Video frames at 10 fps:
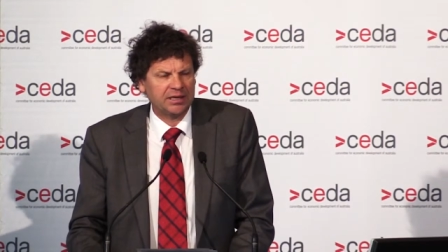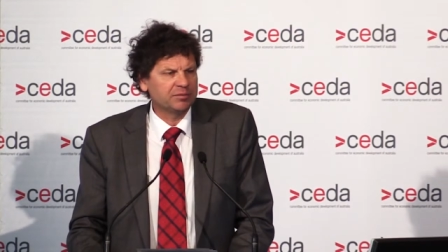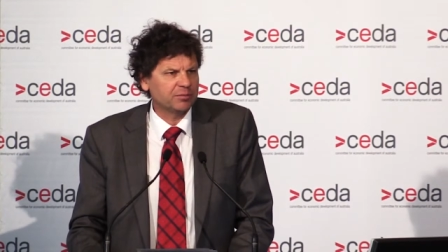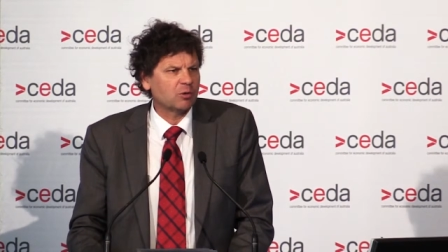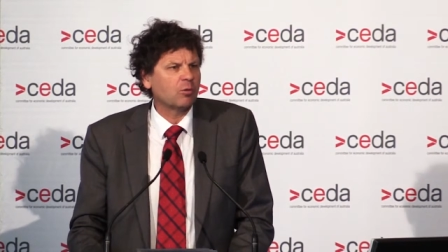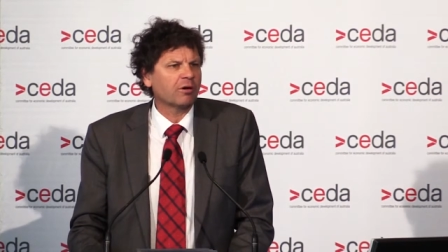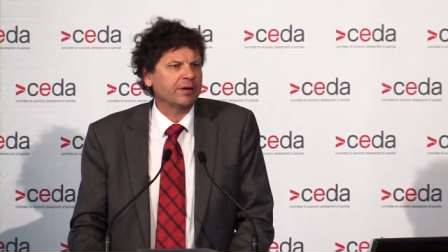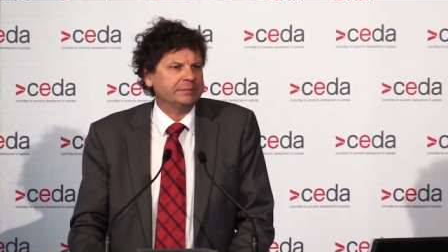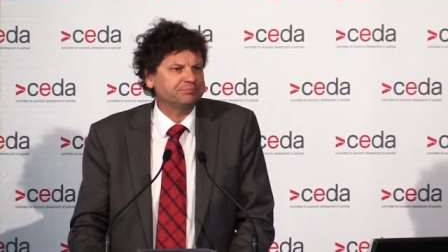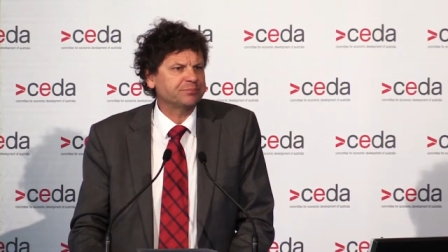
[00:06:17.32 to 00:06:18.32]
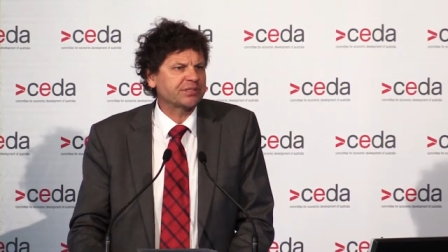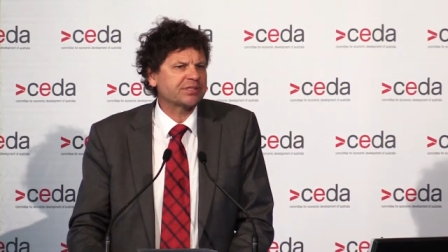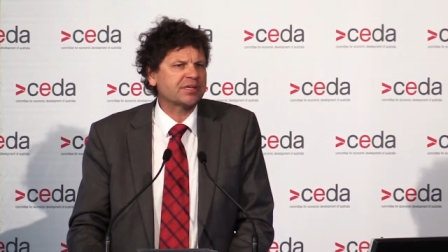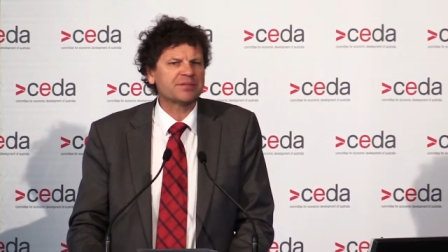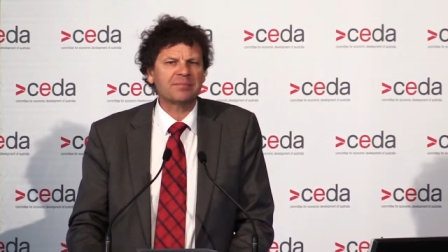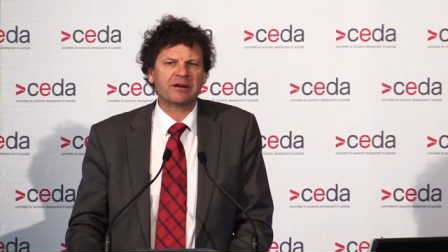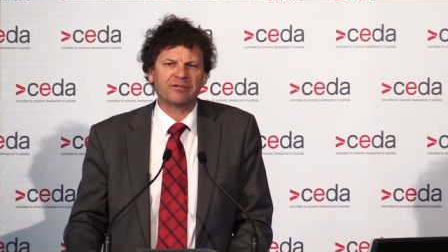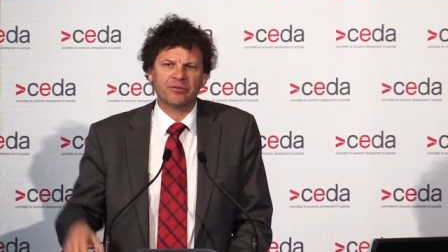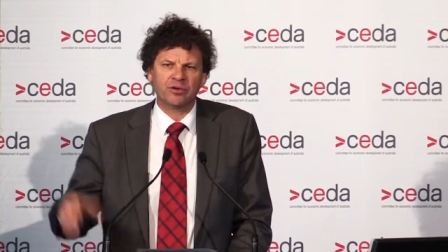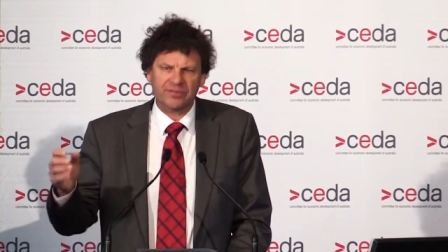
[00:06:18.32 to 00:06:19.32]
in Macquarie, because it doesn't matter
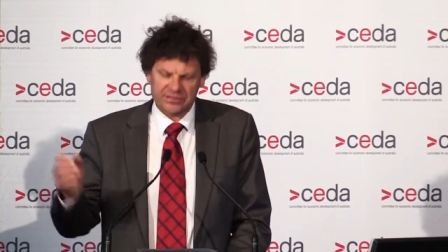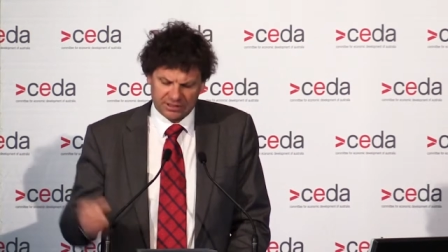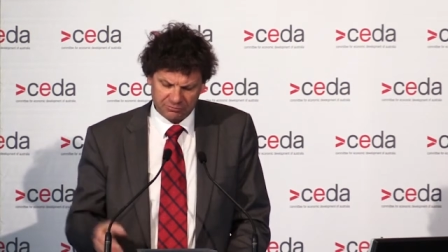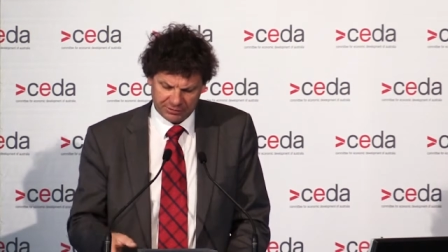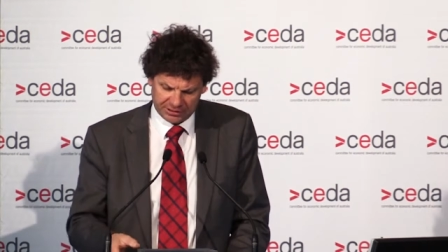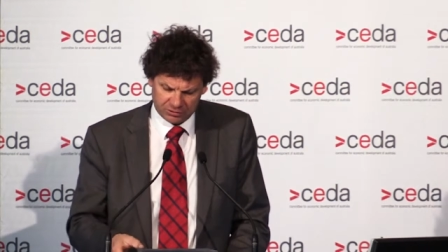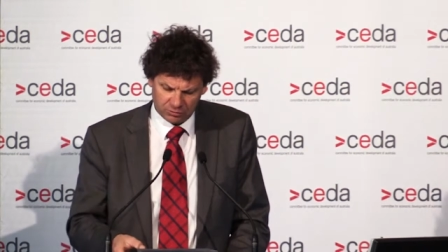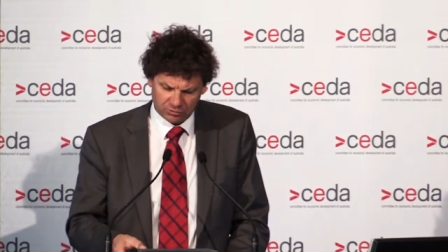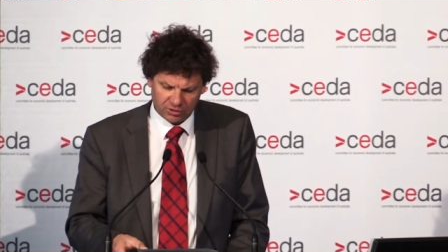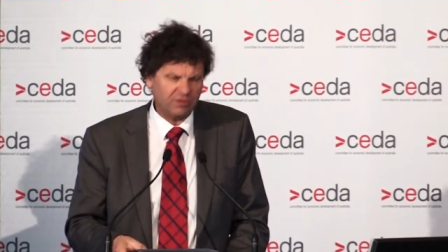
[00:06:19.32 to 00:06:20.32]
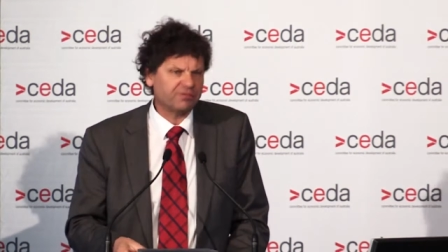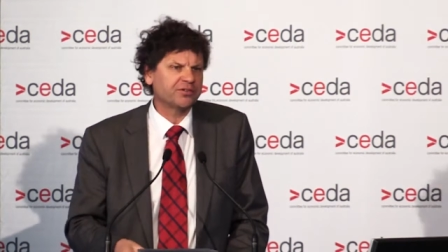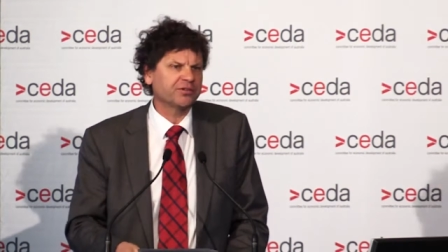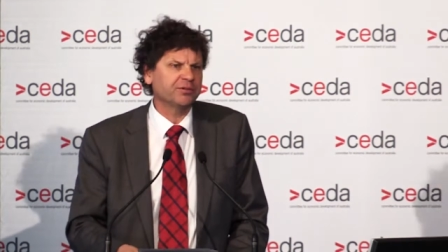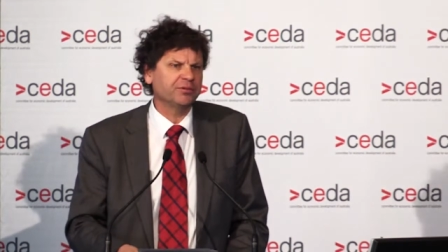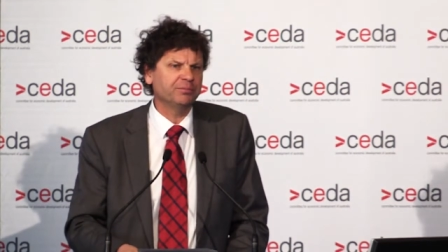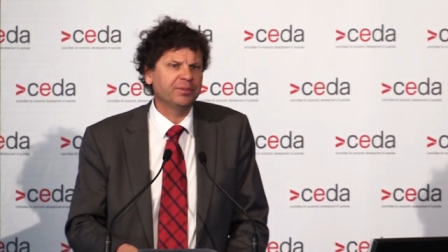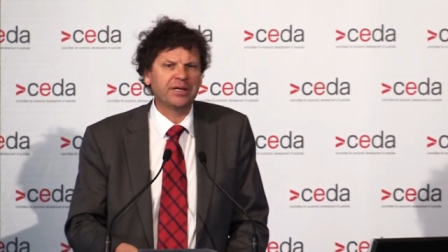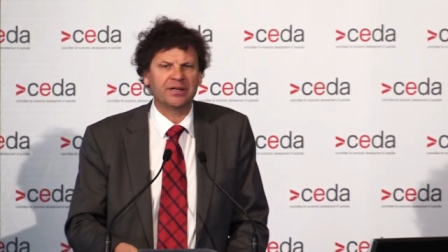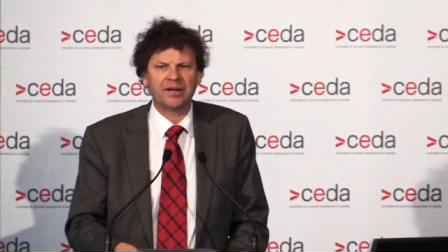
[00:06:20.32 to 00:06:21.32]
if all of a sudden we're called off to
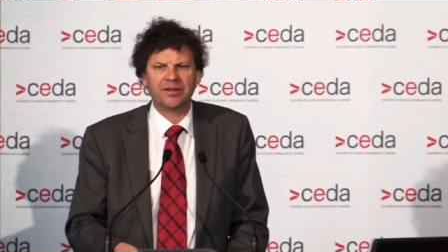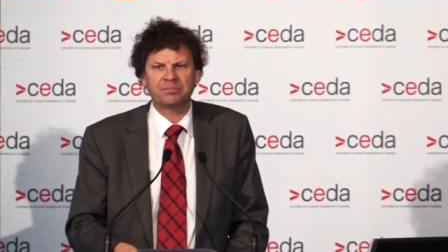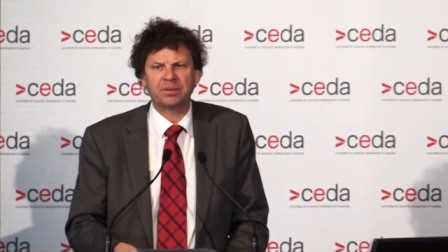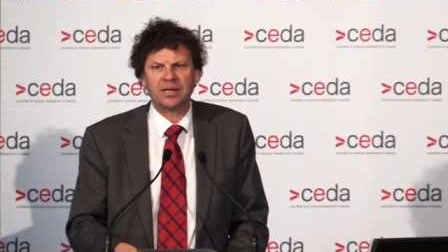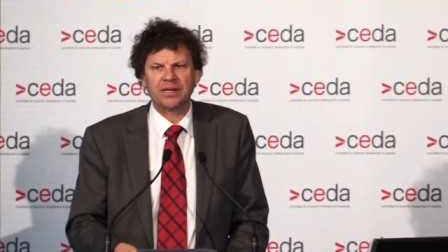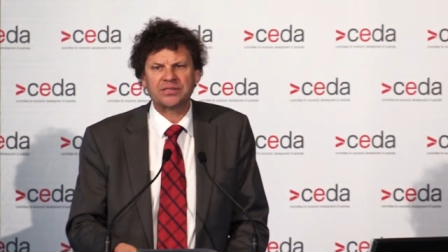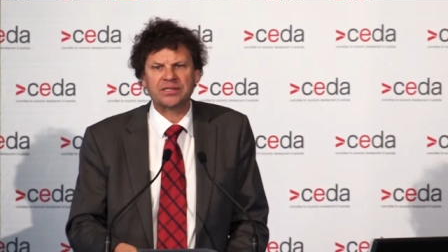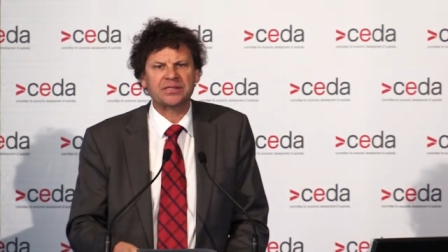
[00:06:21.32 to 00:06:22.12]
be in another place.